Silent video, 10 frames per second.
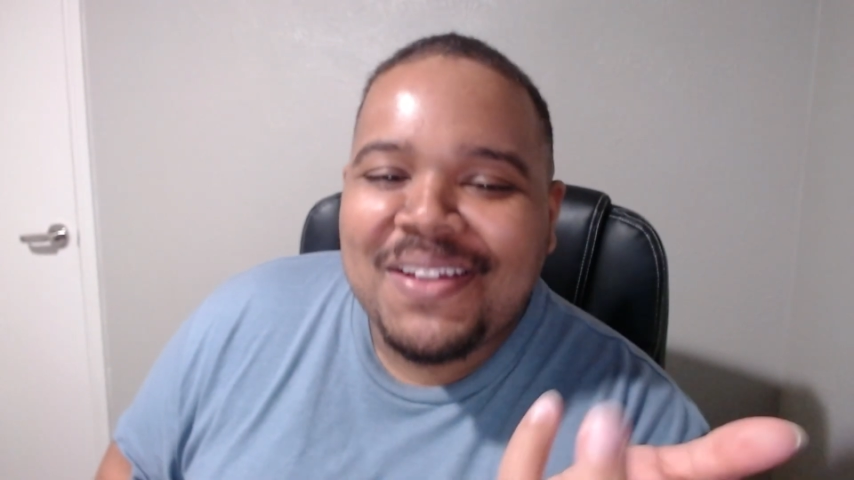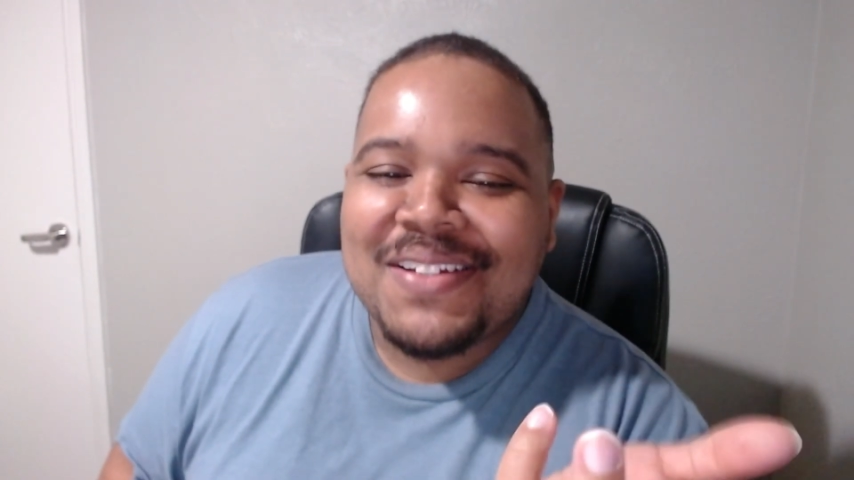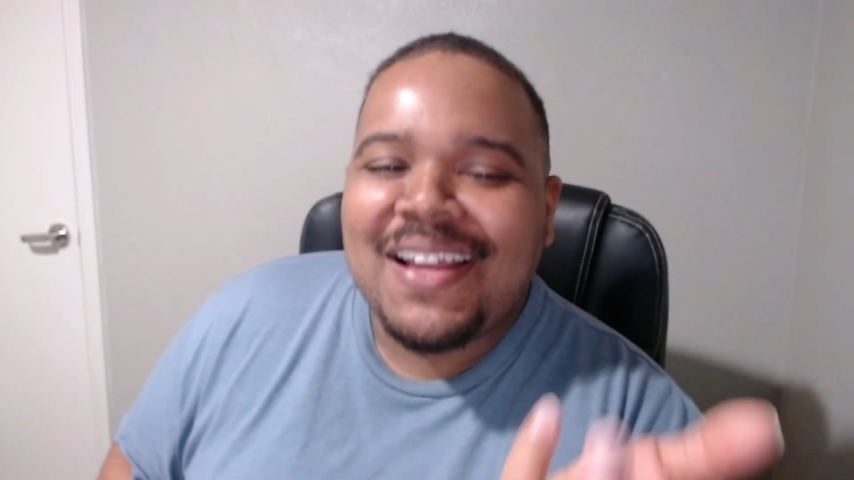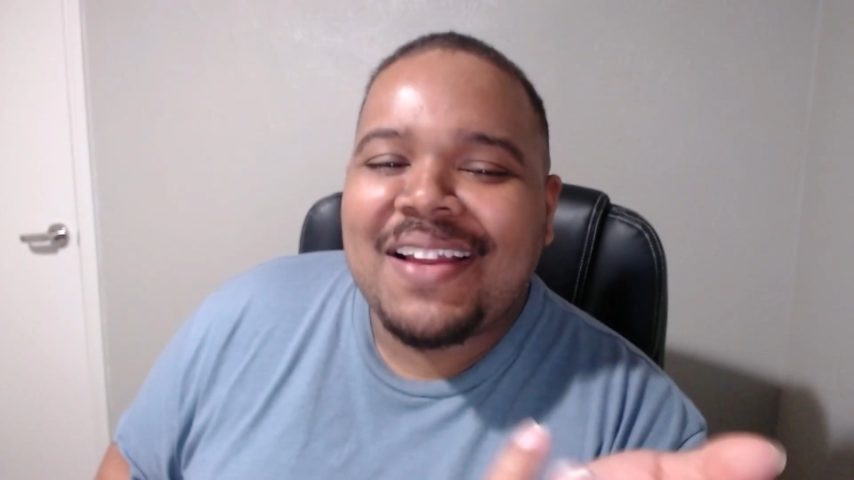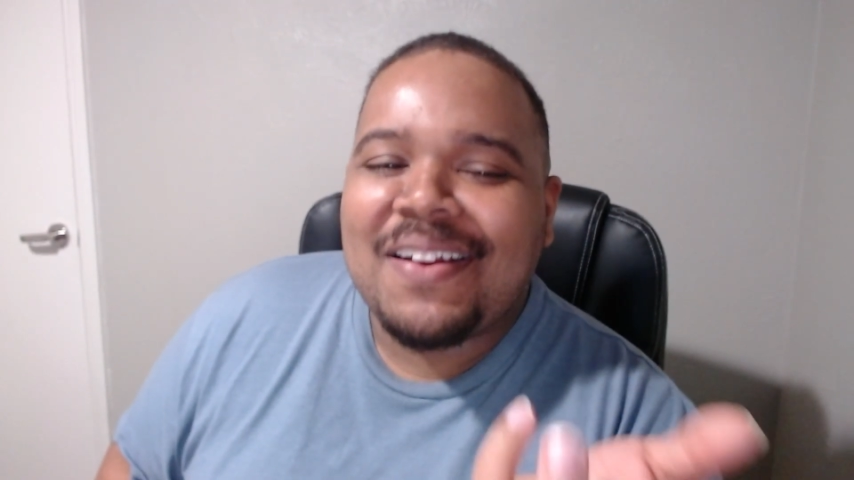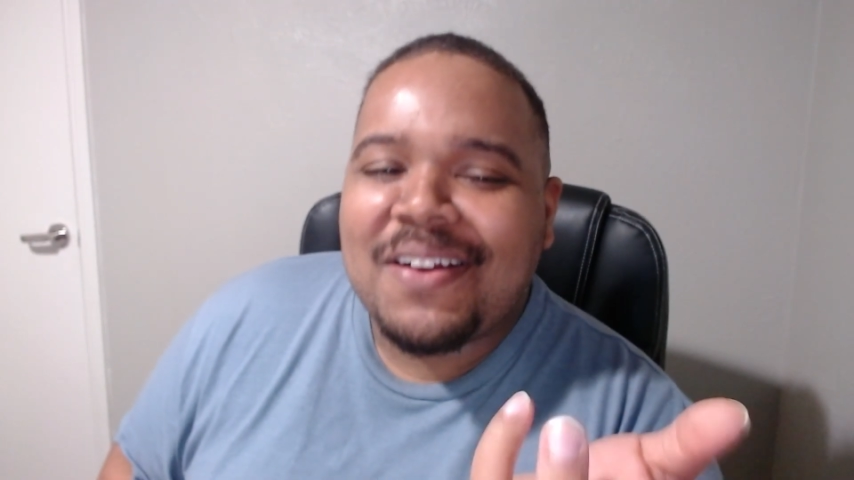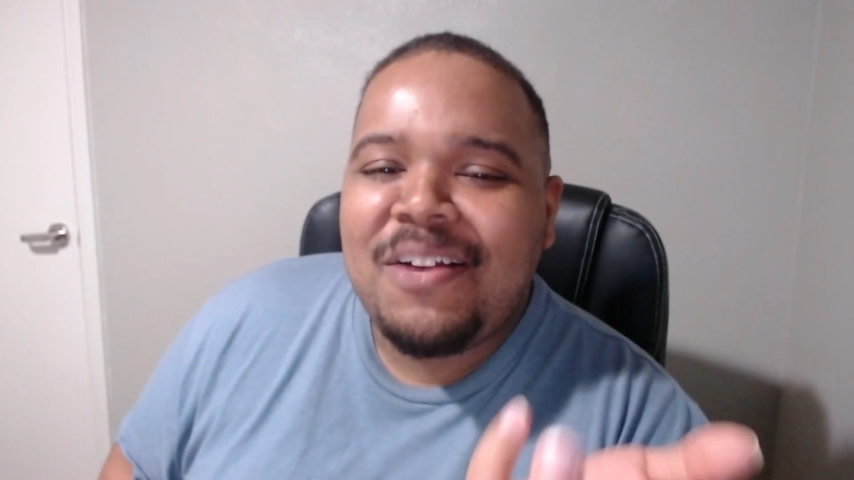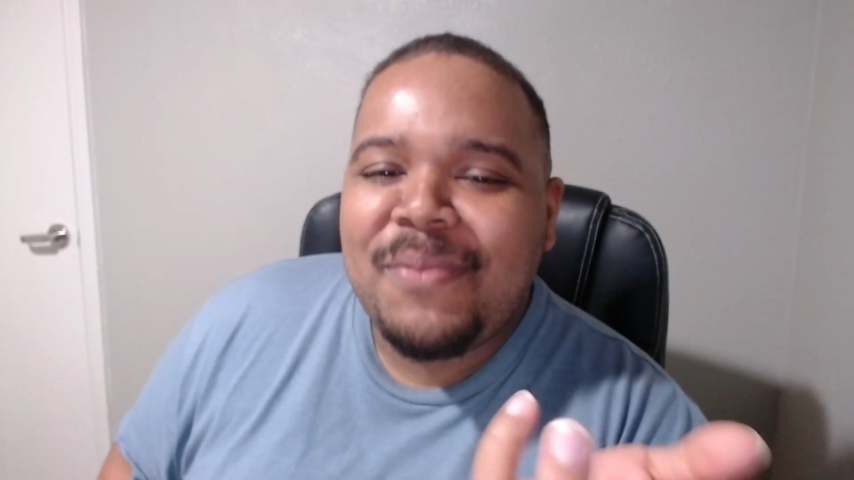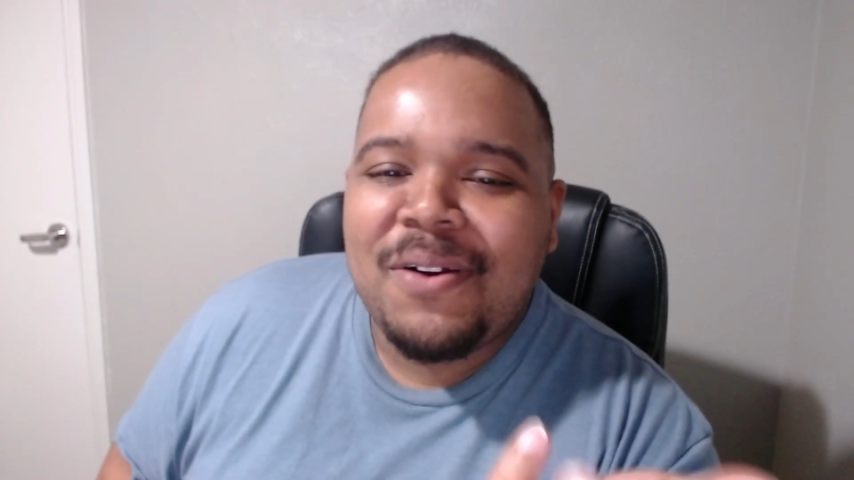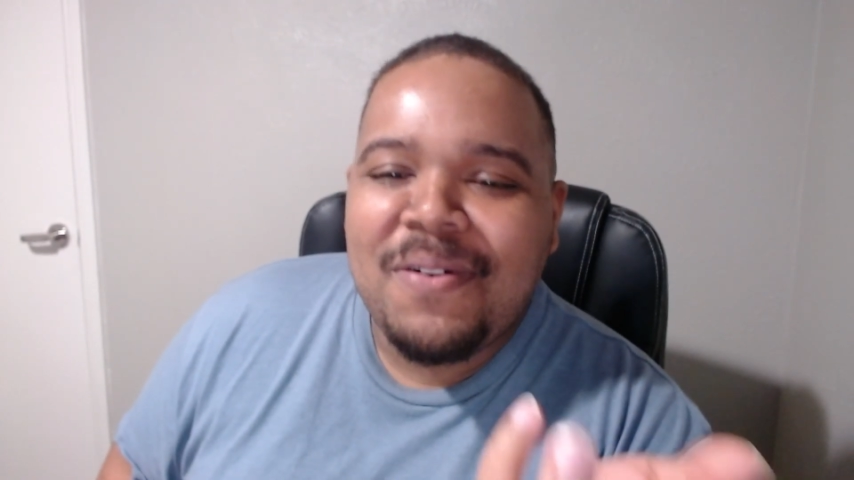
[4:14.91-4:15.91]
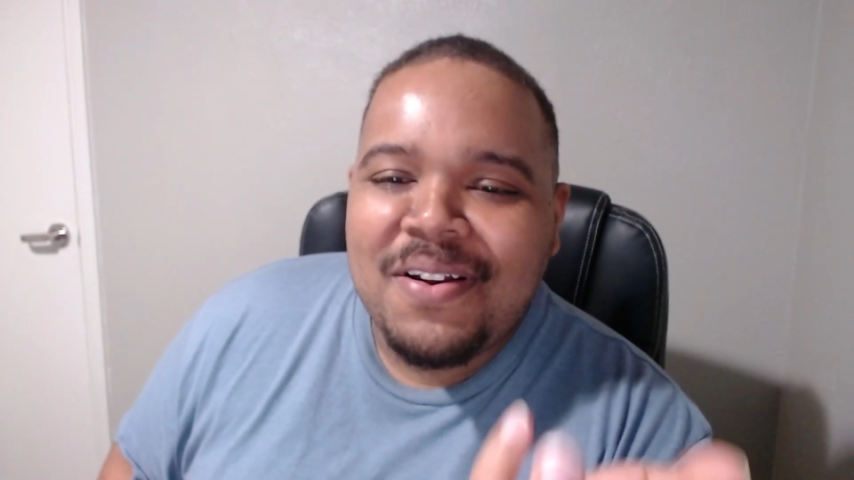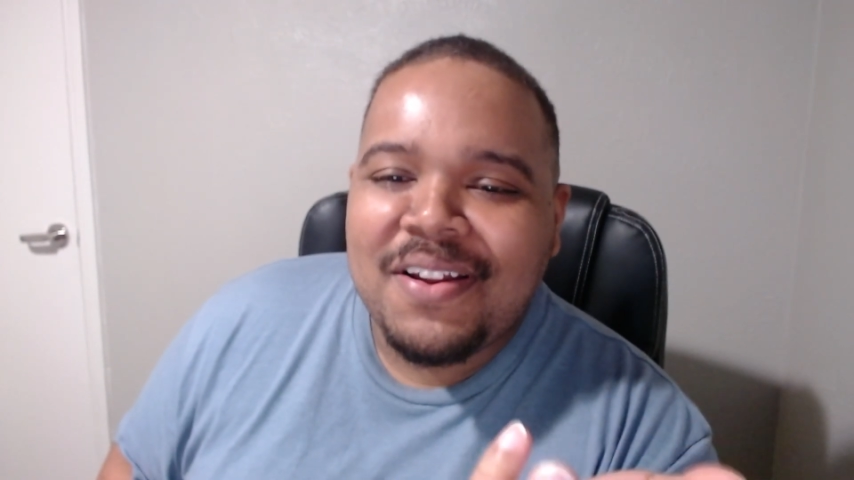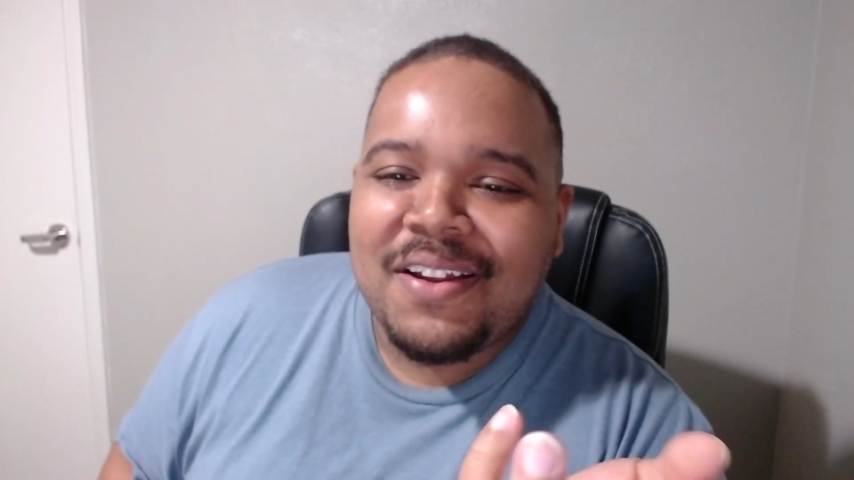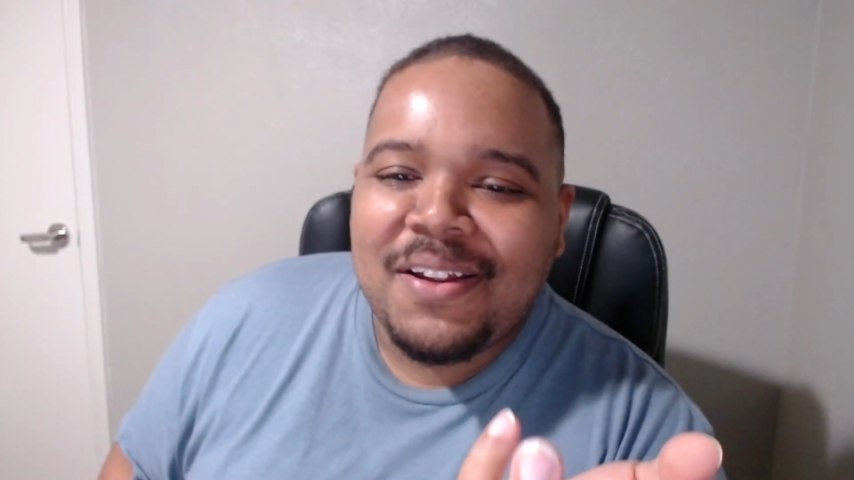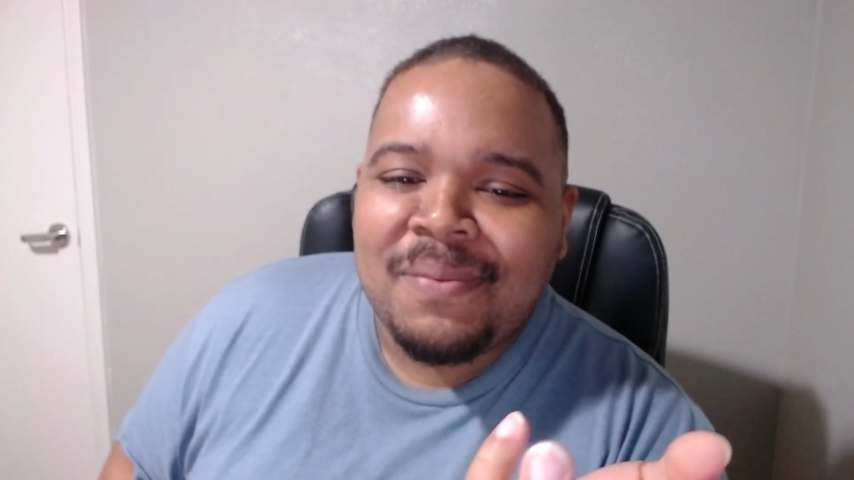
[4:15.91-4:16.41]
is like a common R
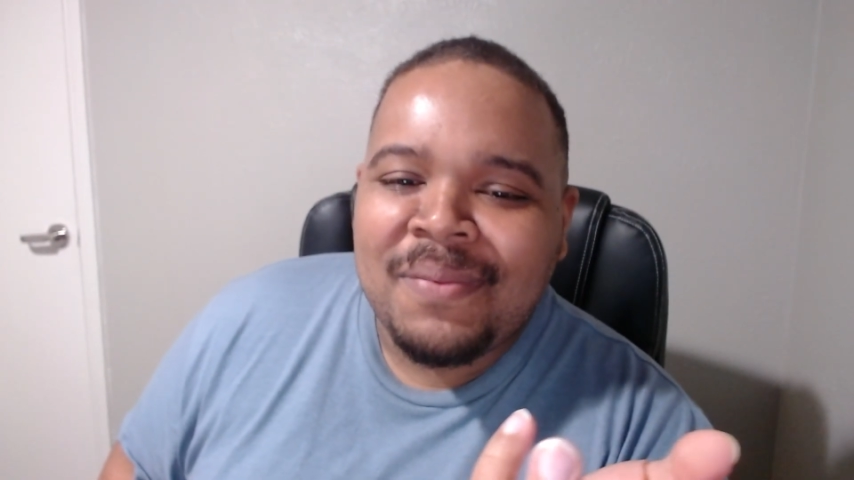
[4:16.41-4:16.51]
name,